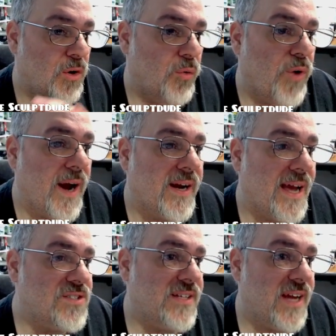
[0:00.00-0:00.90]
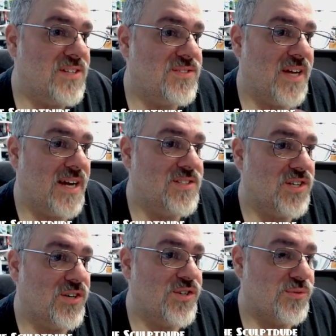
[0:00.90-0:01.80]
Right, actually, I
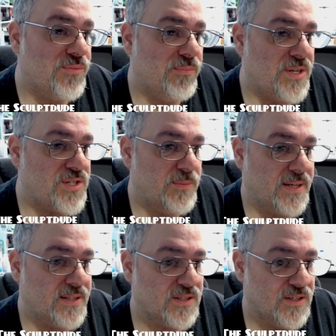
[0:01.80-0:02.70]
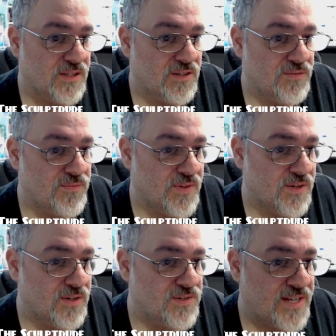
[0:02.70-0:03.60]
saw your mention about
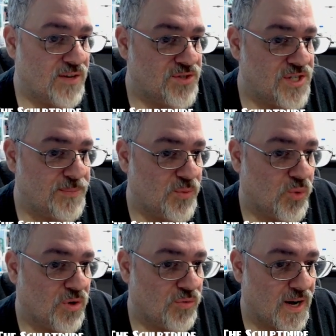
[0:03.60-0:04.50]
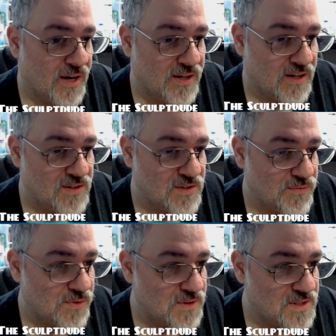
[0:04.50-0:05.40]
the scout ship and war rocket and so
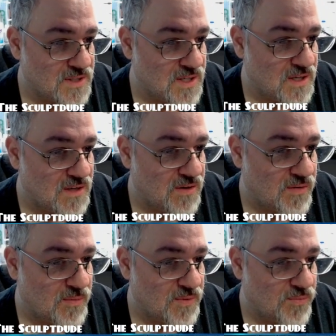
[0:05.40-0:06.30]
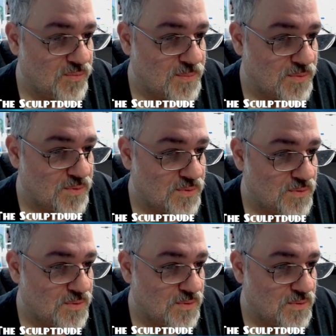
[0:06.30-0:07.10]
forth. Let's see, Reaper.